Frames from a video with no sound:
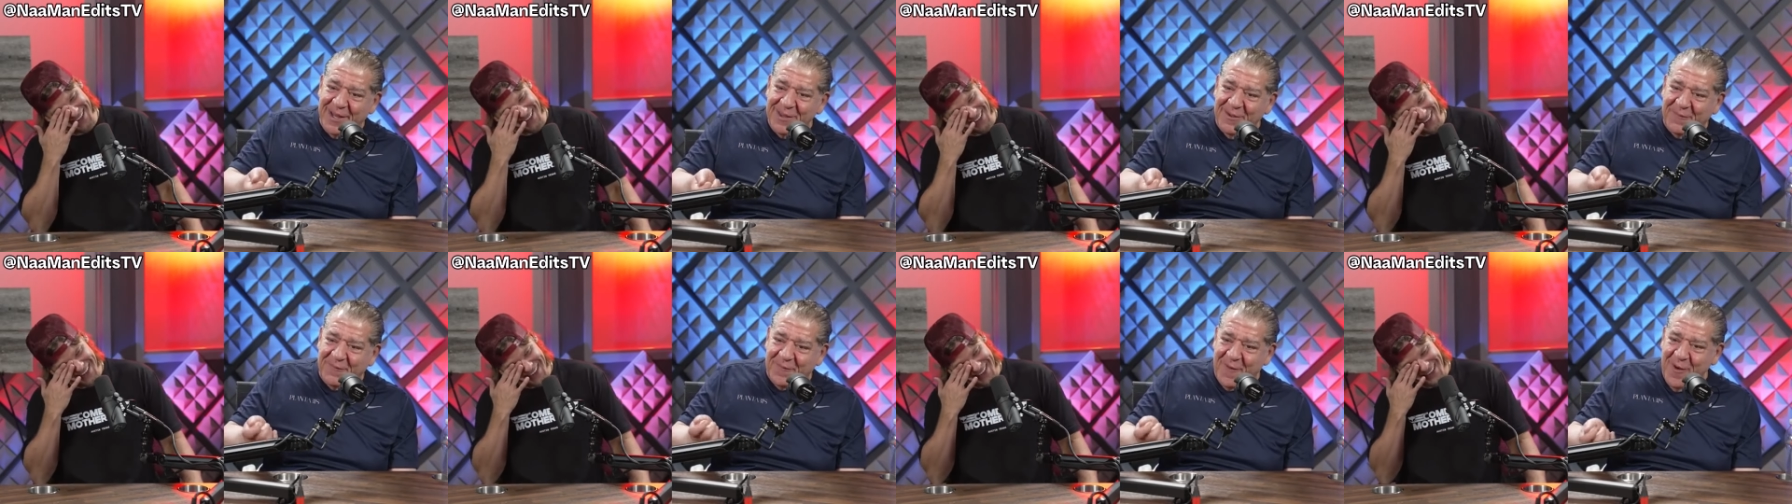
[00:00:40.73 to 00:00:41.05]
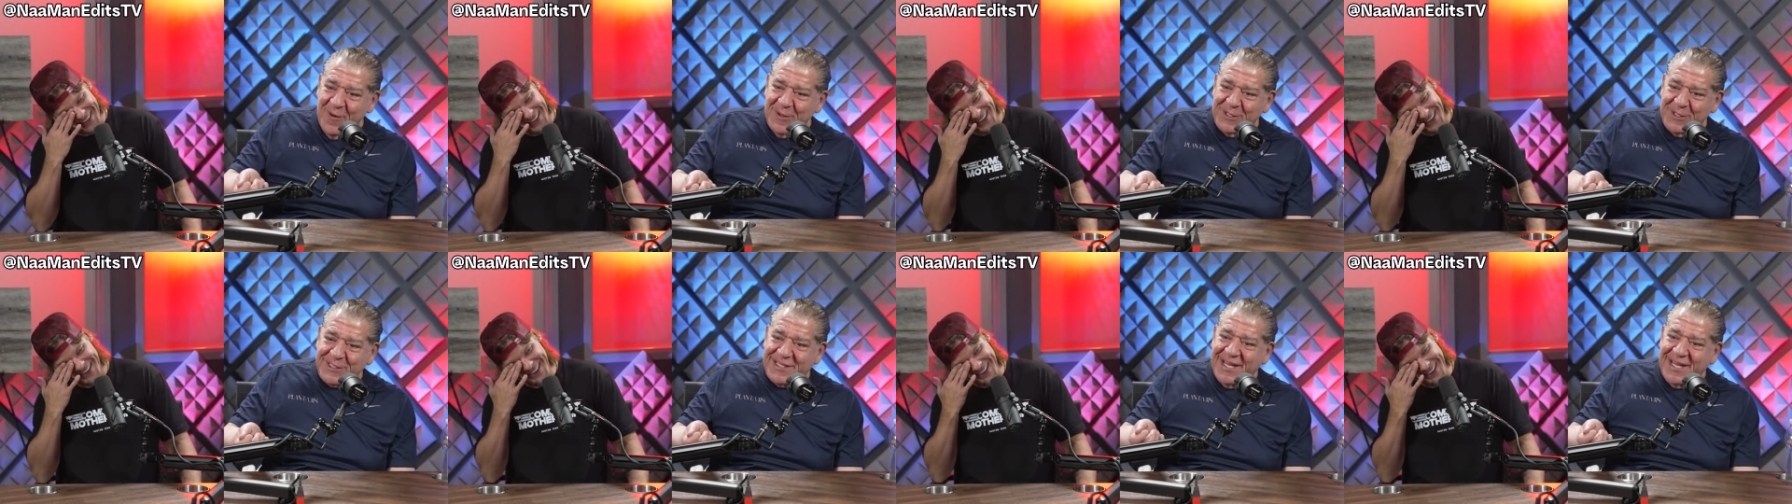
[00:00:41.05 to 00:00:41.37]
on the
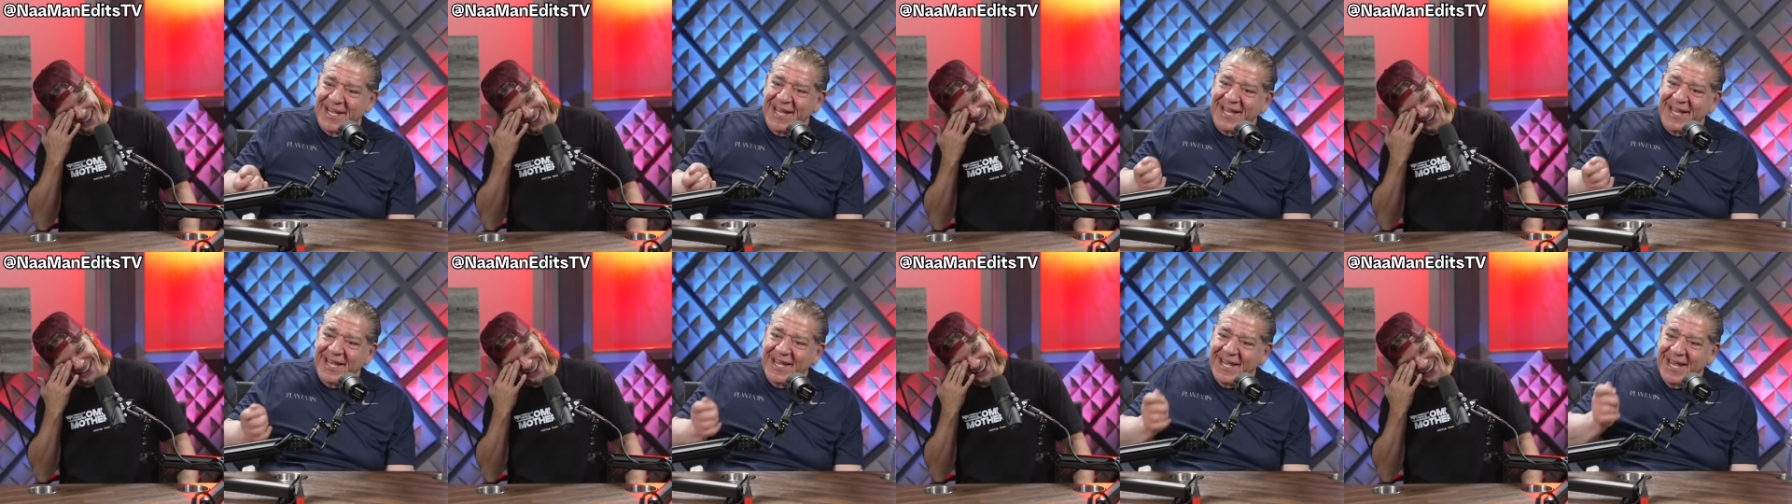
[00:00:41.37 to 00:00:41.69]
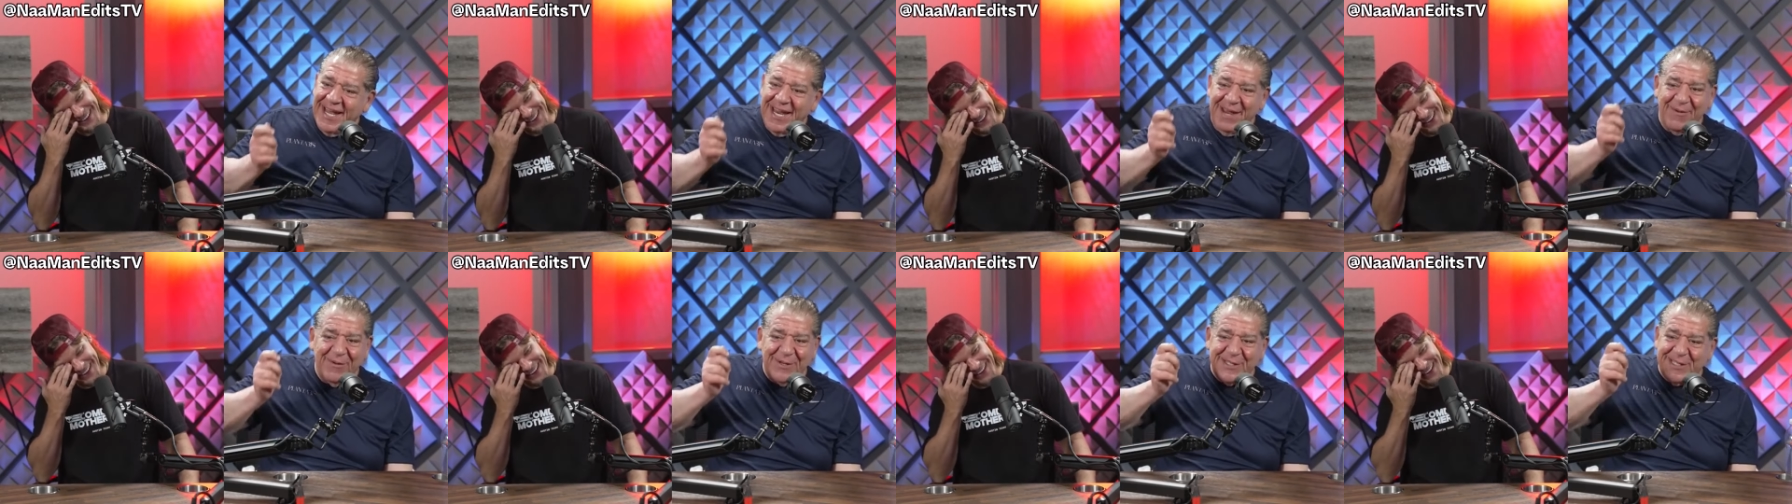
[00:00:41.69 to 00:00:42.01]
first,
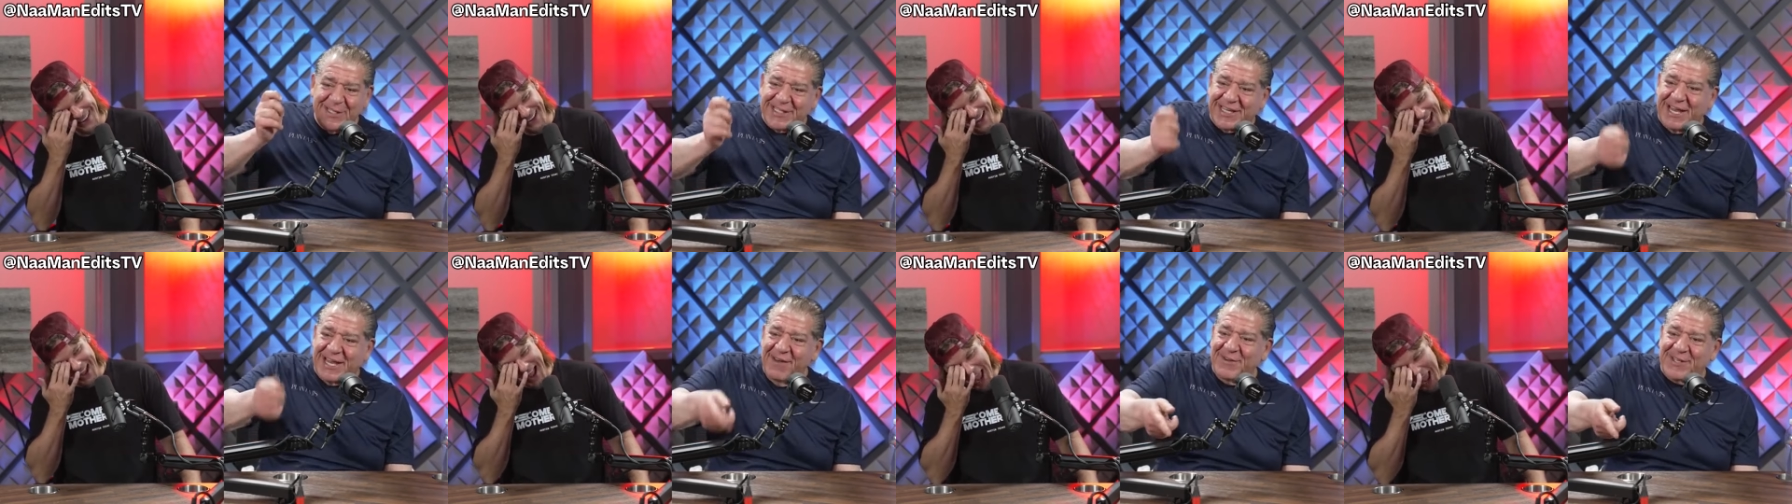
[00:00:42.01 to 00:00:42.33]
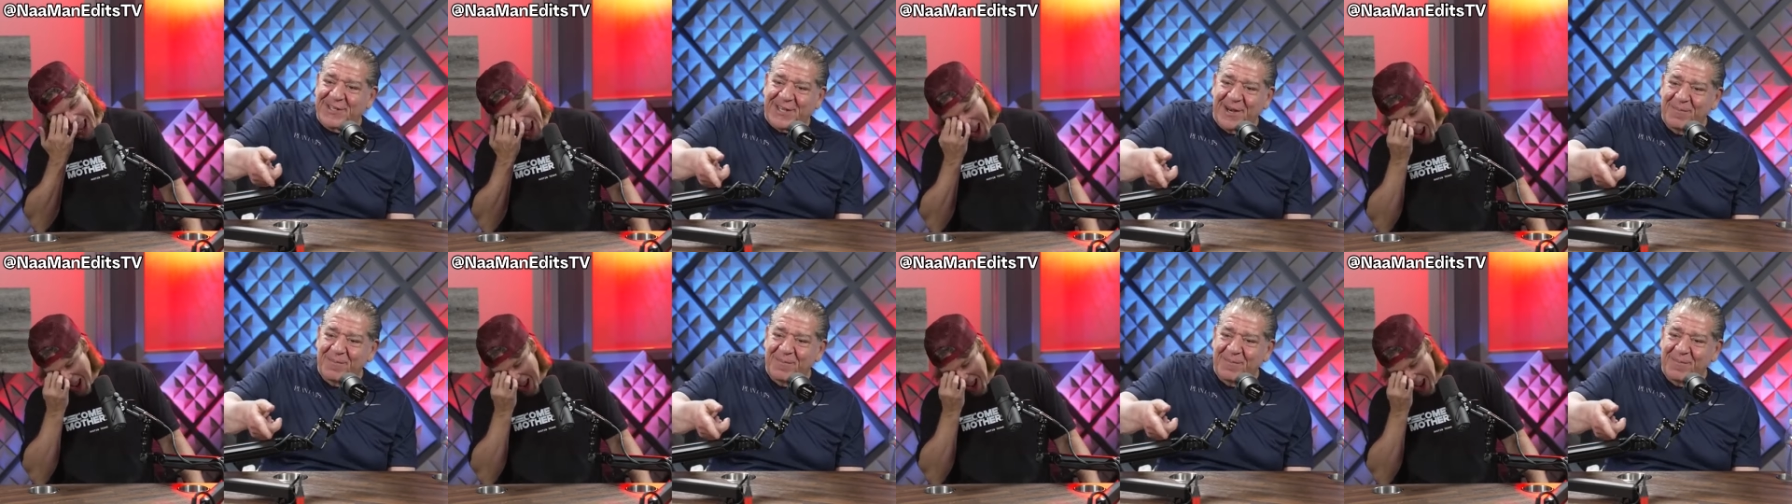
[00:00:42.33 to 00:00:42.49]
and he would just give it